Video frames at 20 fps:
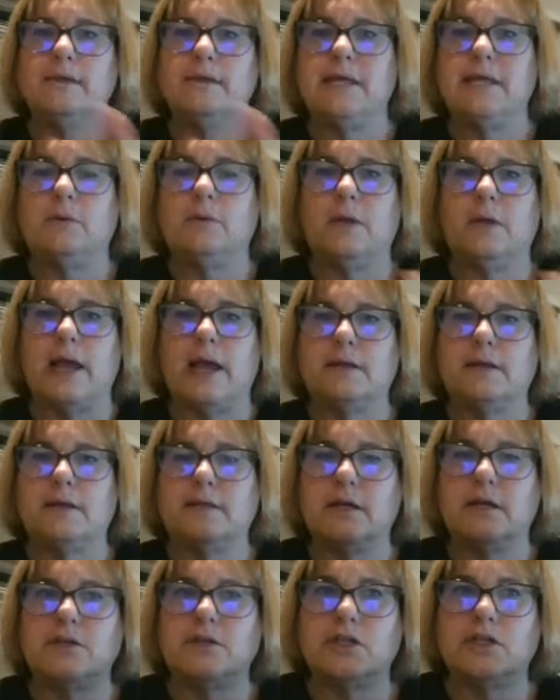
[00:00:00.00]
has equal
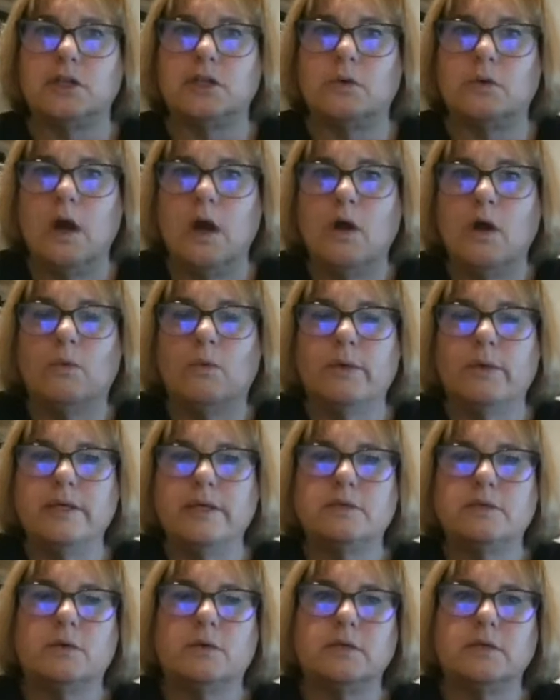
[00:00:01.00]
access to
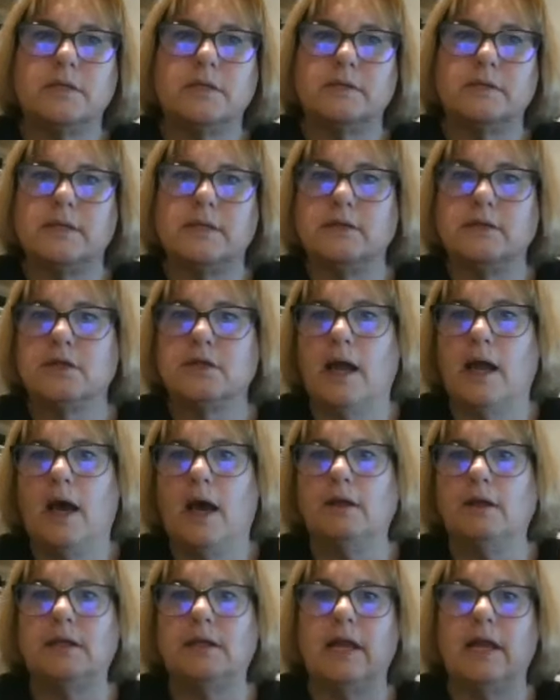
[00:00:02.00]
resources and to
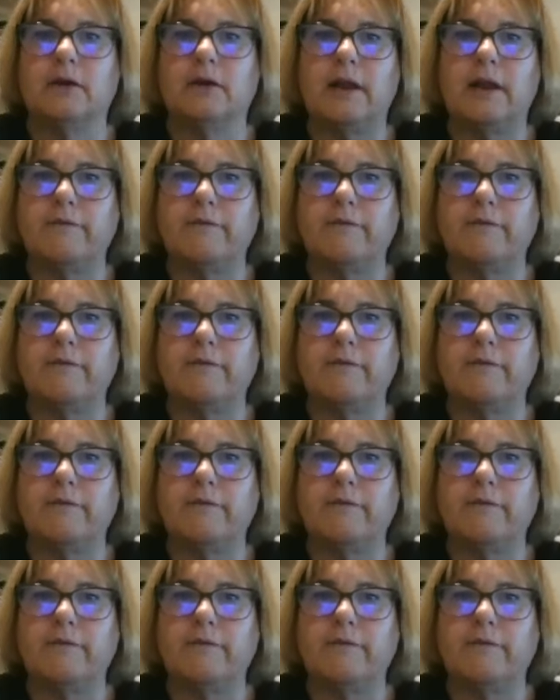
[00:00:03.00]
healthcare,